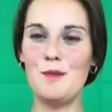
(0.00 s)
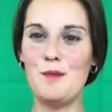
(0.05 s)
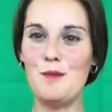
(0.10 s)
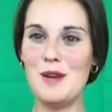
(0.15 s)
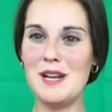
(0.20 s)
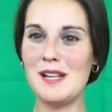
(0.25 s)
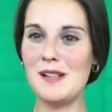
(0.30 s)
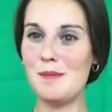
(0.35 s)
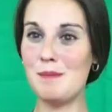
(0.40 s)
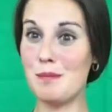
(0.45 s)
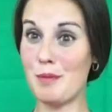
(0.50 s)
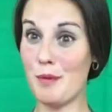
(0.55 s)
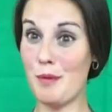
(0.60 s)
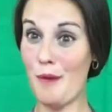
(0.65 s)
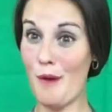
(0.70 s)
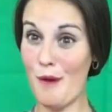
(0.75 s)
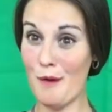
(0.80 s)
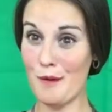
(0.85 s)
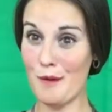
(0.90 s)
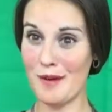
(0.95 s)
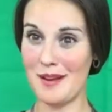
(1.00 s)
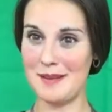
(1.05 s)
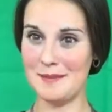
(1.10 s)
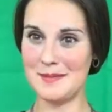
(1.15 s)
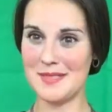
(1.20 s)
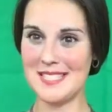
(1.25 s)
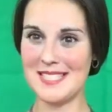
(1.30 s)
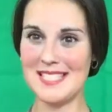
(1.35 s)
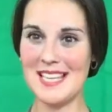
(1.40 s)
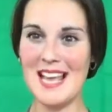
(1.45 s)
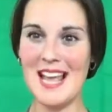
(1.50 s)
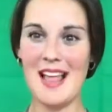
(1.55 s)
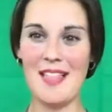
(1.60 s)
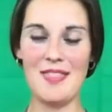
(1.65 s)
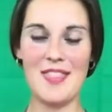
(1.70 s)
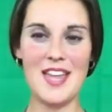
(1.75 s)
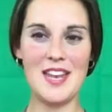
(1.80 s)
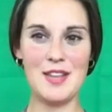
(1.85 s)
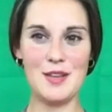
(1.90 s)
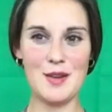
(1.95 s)
real programs
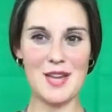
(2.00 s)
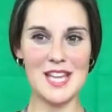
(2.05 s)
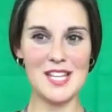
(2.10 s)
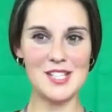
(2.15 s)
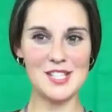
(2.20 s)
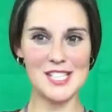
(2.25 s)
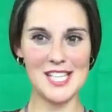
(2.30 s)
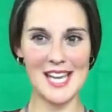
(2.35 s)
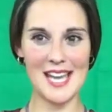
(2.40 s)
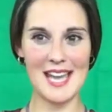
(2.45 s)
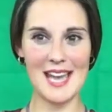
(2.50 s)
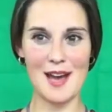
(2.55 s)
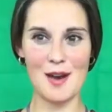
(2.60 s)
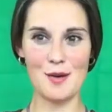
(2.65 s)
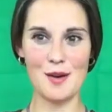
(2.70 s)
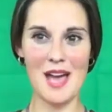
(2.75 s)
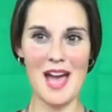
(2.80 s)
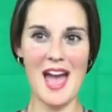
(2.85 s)
that you can check out.